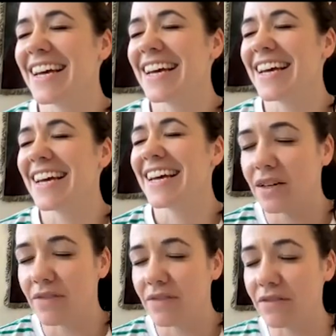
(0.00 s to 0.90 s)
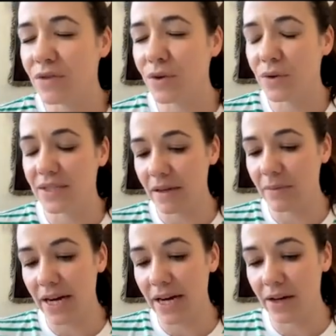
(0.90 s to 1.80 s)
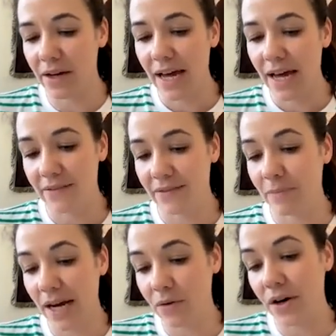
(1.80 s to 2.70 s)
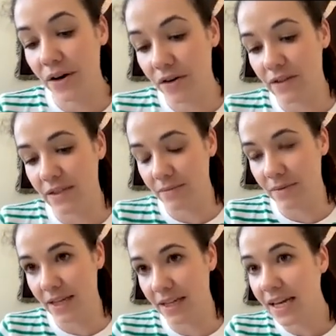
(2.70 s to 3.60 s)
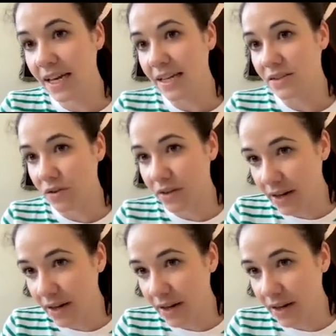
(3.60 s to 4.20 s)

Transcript: want to reinforce is that having power over something is not